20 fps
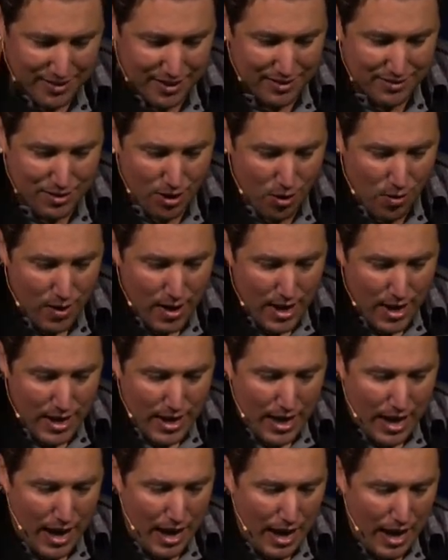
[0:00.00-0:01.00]
And so,
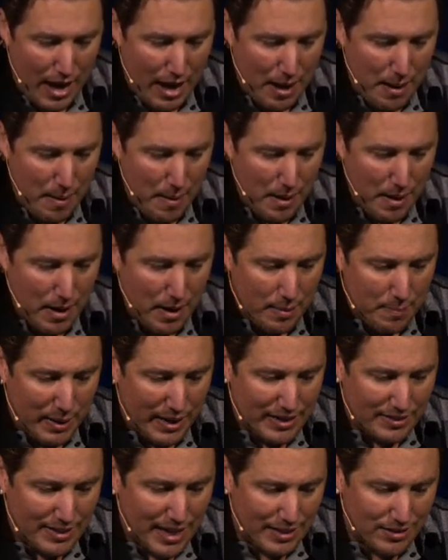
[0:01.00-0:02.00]
but
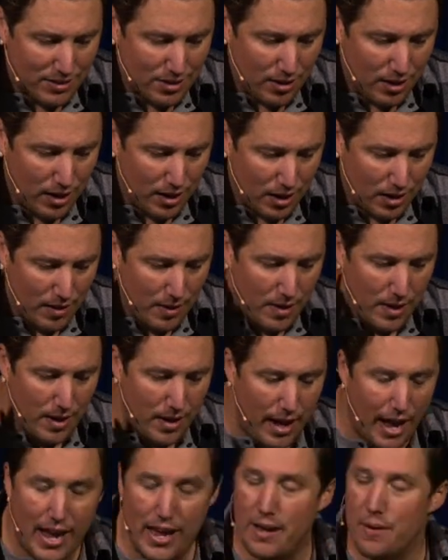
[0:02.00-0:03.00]
he says to her,
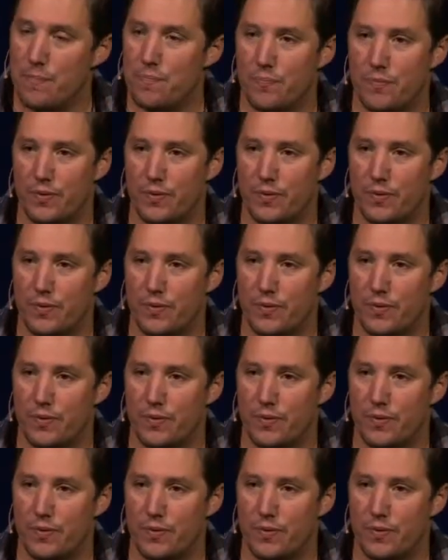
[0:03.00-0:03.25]
hey,